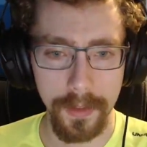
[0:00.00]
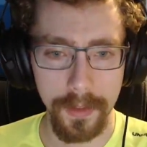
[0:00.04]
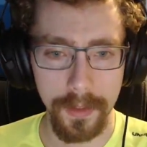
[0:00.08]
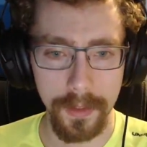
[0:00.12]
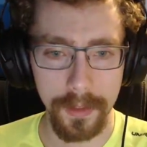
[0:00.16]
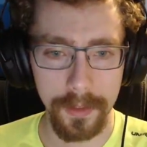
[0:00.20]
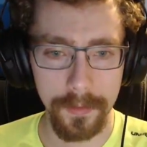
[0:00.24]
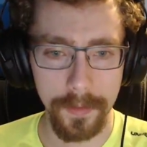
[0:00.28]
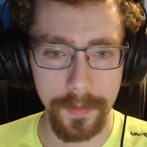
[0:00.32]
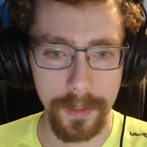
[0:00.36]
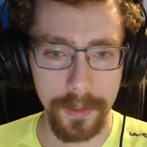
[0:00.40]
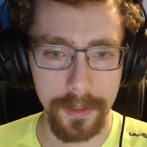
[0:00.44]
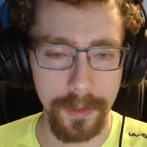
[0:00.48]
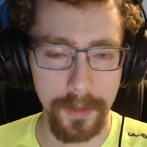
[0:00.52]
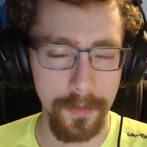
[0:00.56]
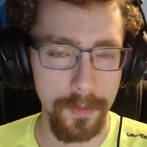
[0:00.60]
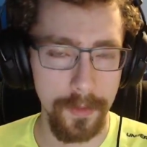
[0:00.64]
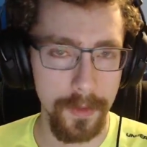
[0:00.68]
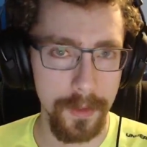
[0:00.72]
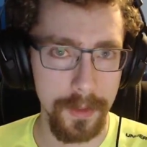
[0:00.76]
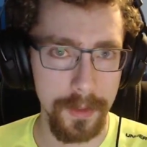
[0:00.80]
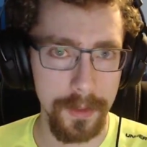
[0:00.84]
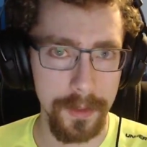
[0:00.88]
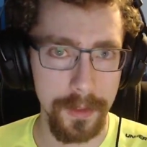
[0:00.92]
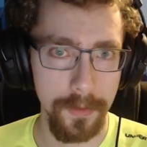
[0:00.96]
especially
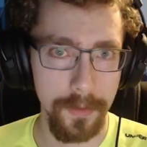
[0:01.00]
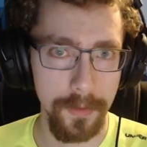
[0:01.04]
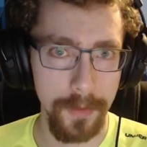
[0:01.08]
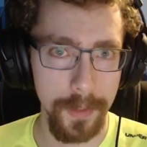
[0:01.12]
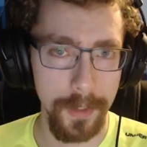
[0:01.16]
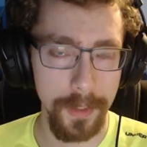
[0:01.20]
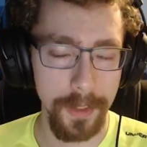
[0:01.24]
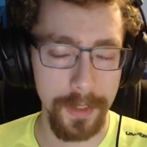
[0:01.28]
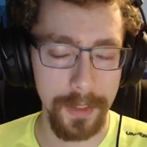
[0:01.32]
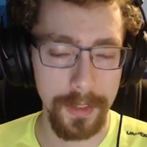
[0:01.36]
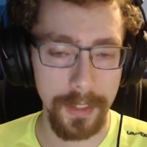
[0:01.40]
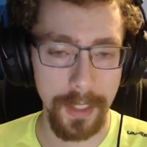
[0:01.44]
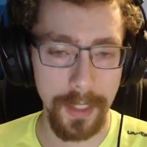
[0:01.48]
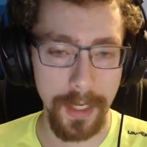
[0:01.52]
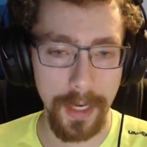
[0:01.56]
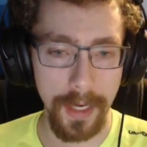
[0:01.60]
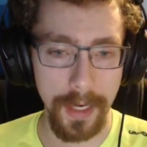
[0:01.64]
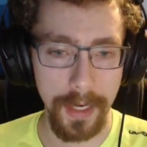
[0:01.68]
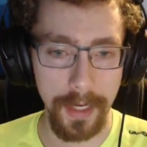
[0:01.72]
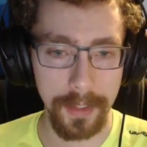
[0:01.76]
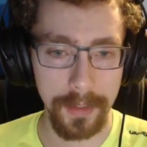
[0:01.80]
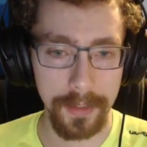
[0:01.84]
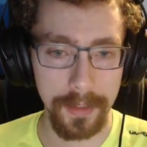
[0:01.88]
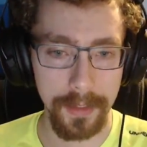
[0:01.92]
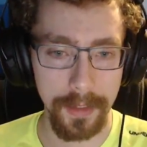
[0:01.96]
ones that we
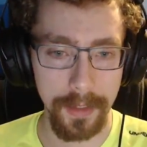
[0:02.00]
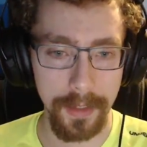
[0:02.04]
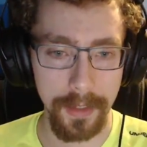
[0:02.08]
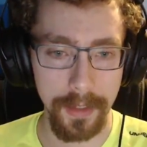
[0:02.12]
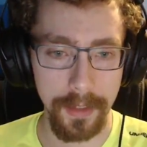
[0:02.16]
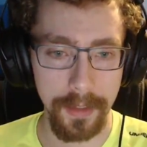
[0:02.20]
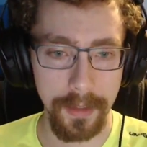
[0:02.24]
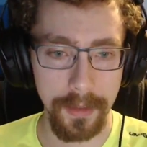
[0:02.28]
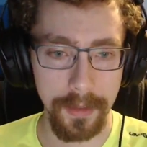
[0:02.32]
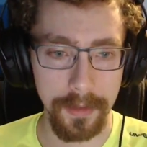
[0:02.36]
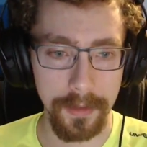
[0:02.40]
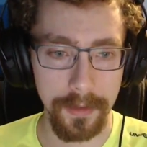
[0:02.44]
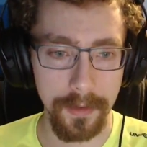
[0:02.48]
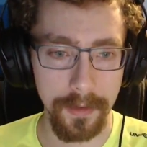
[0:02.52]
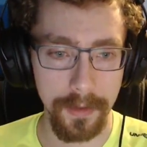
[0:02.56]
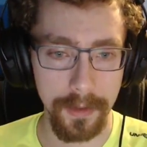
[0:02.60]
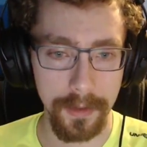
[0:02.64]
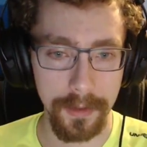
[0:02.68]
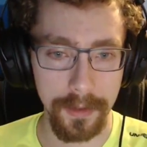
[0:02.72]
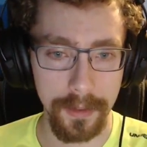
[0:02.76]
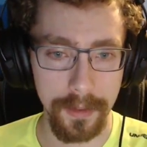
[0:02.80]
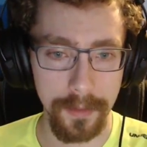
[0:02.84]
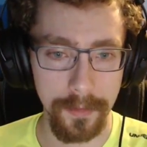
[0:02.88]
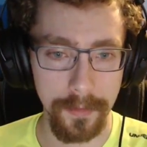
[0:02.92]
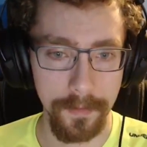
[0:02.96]
attacked and
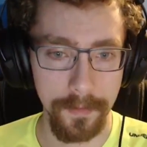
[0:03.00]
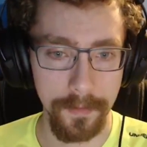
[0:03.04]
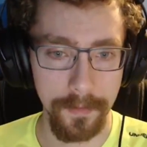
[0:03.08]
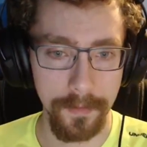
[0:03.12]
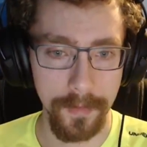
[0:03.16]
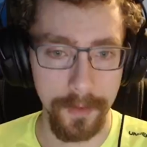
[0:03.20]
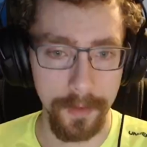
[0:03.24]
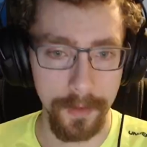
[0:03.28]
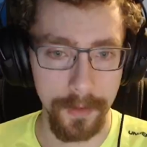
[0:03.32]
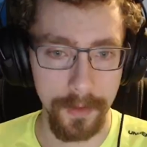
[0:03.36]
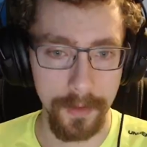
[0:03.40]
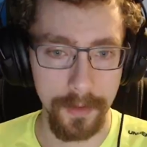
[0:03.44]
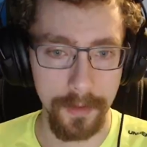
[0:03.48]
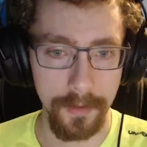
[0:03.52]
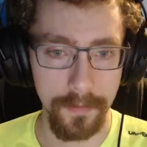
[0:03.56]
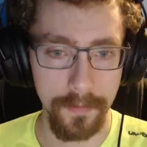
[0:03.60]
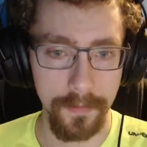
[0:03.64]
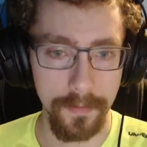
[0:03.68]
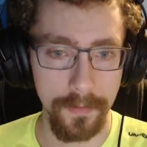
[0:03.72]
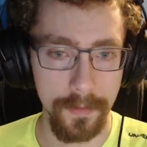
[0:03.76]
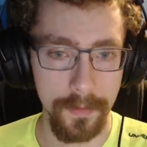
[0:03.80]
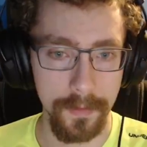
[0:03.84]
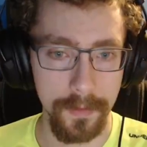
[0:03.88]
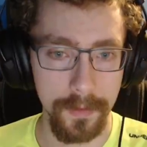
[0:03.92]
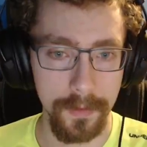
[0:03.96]
caused a boatload of
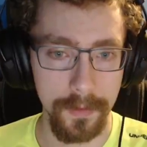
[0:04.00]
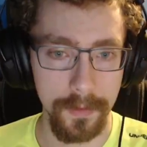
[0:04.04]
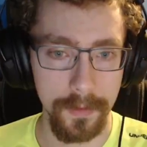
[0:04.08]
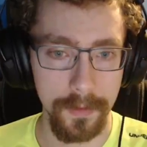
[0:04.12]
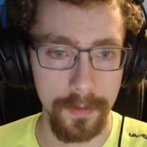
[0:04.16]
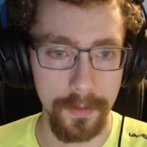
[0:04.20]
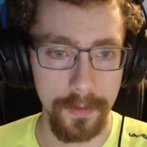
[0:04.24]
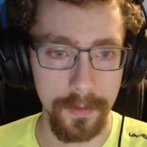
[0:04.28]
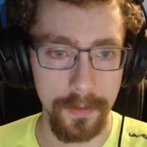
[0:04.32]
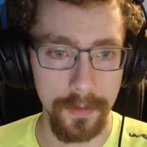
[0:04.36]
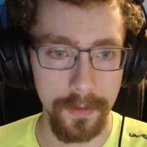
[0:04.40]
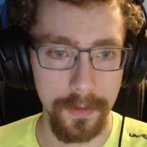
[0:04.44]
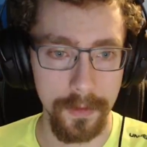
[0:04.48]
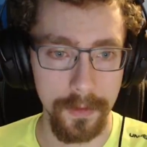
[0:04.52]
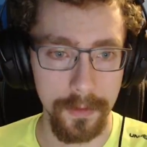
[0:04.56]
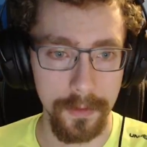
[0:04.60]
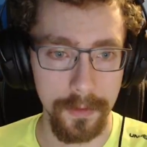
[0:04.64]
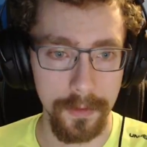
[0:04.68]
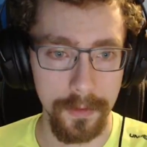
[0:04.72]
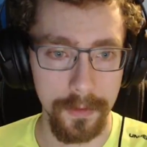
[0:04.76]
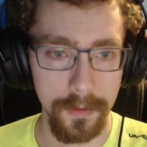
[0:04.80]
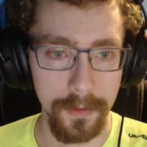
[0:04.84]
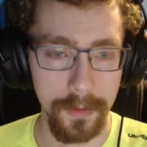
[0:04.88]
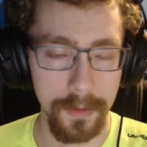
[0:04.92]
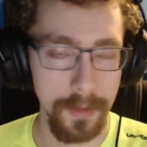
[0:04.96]

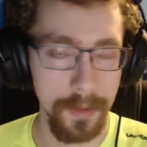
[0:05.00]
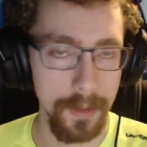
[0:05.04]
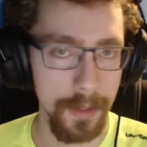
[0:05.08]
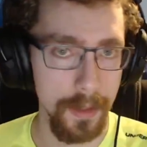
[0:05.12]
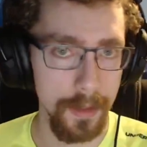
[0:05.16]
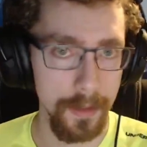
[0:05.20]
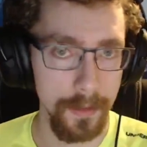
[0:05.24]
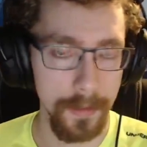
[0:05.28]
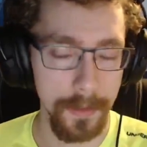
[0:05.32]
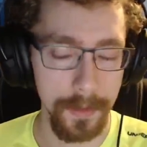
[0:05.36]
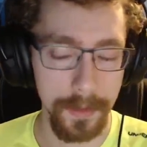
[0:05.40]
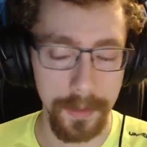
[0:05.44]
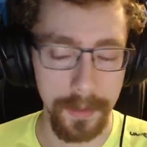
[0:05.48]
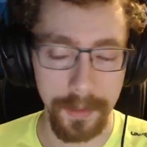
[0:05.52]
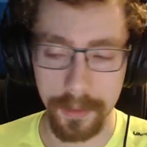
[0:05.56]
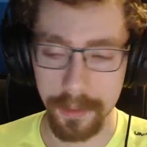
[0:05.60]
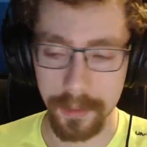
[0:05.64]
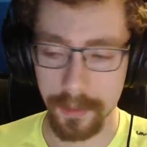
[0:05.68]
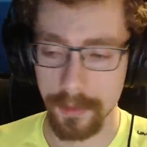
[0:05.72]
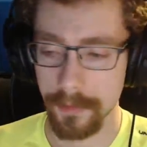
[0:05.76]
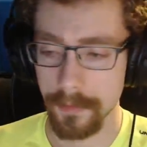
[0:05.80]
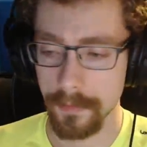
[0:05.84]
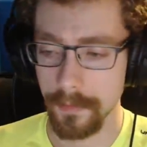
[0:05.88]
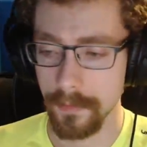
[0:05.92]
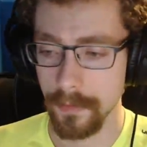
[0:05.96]

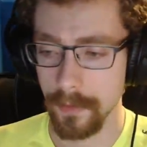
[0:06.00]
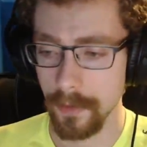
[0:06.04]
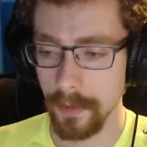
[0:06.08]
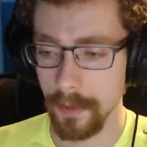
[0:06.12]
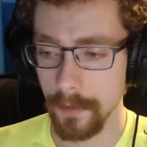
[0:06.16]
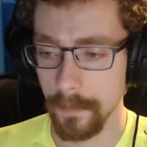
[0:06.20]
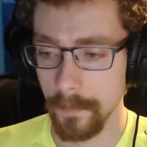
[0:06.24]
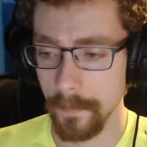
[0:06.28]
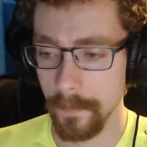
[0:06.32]
terribleness for.